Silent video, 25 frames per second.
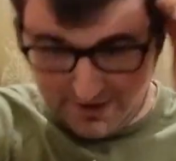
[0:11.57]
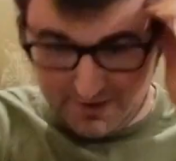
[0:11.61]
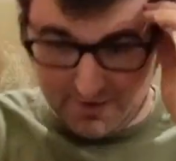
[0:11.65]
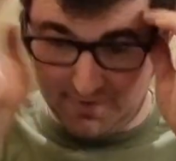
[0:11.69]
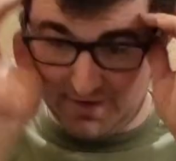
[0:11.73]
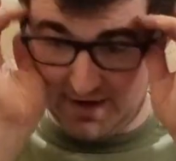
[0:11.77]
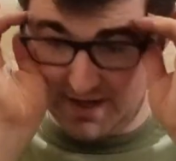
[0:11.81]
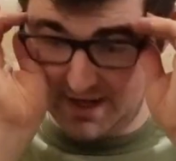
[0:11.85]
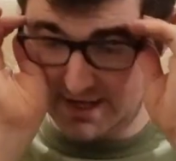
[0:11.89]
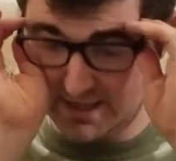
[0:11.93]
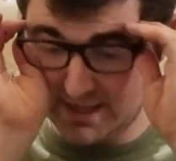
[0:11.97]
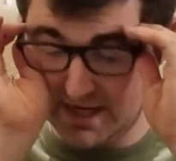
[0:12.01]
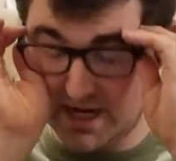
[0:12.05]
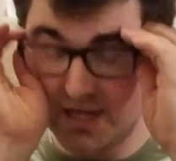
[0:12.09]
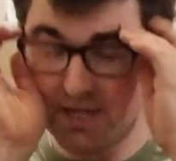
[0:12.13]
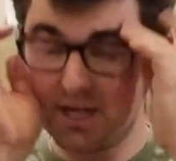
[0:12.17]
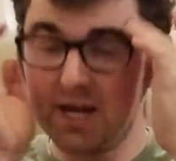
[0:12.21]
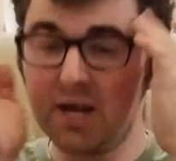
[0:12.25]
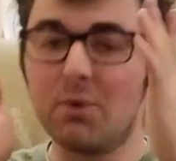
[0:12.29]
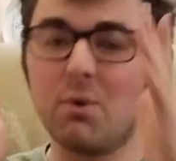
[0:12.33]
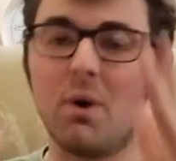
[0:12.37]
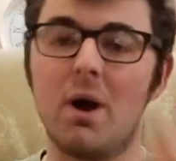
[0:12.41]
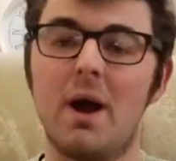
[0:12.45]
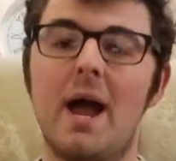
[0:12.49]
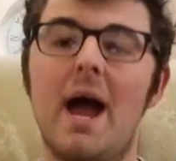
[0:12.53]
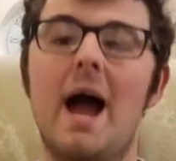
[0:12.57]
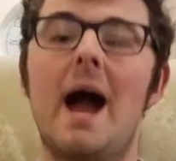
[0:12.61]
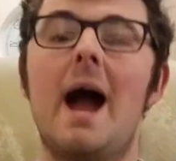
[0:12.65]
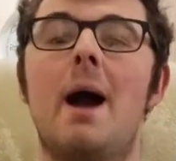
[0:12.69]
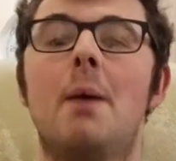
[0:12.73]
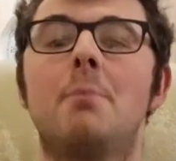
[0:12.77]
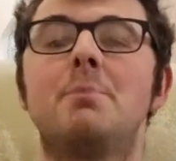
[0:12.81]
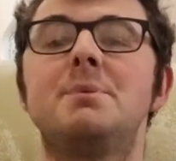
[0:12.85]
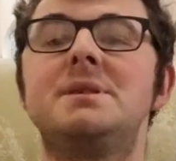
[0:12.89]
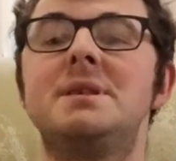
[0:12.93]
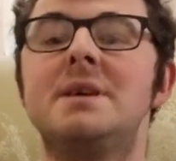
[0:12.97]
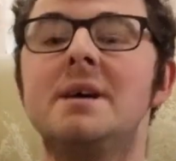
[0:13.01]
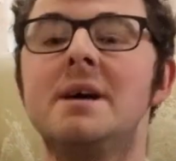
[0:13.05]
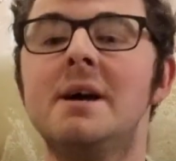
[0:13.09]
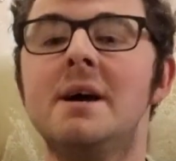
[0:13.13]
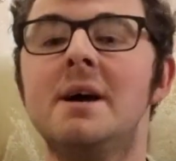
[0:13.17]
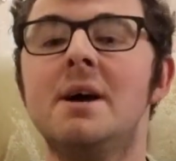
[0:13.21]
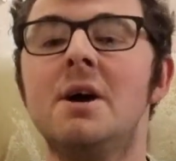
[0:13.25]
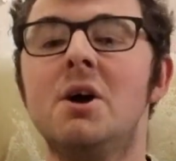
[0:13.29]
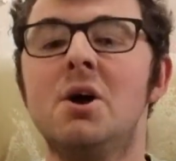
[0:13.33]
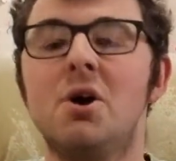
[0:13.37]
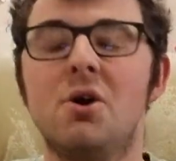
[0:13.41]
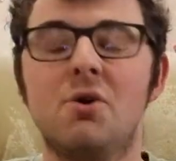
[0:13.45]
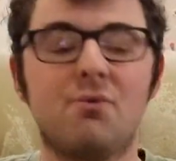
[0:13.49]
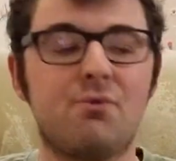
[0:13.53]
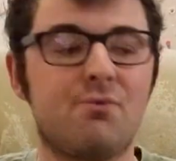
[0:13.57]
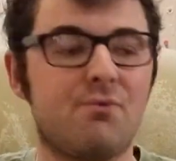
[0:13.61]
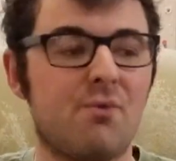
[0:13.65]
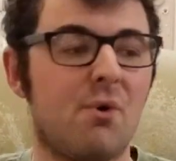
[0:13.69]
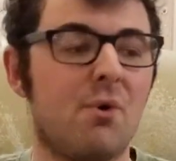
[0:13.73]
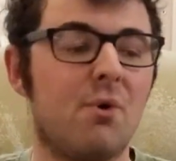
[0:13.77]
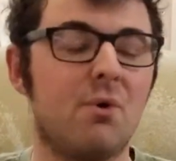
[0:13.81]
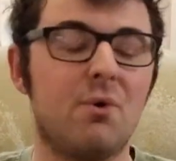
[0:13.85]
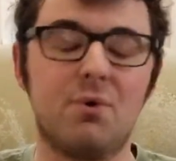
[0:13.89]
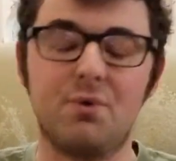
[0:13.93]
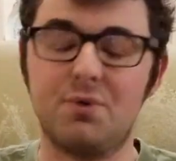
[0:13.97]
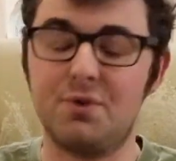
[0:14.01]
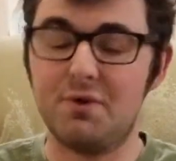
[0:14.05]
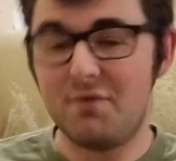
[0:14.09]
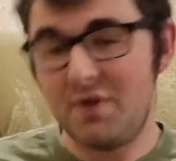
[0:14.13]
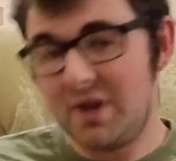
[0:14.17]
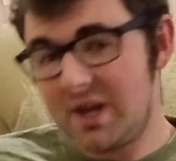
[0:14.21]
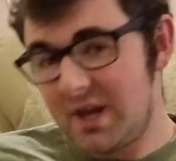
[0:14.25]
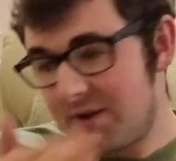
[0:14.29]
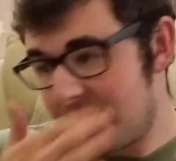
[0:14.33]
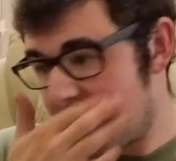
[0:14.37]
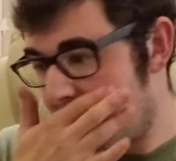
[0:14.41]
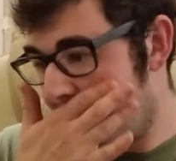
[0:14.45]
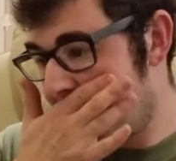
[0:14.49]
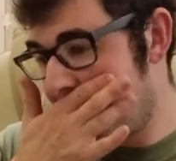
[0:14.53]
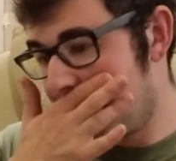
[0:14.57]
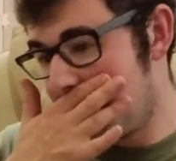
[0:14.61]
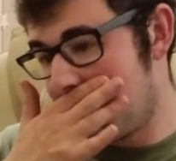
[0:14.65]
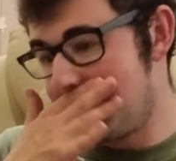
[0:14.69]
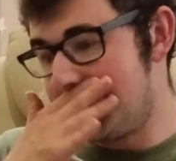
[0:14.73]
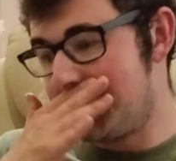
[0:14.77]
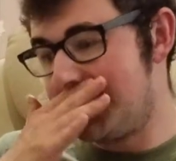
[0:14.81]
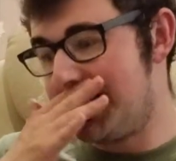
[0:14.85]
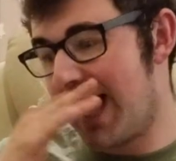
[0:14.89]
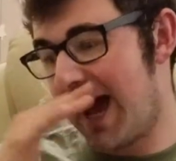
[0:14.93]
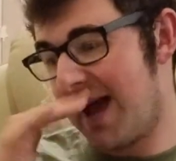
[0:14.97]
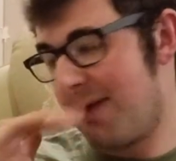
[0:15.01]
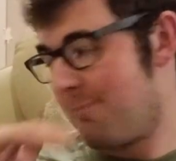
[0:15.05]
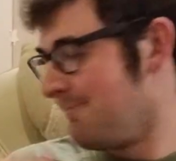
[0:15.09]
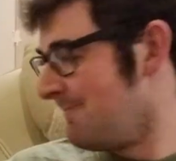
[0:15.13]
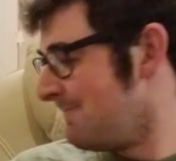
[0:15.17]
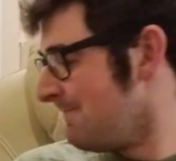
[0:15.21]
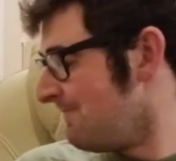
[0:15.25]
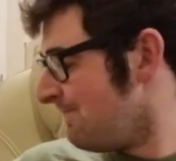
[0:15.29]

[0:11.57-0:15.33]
love, and it's actually quite apt for the video that I'm doing today.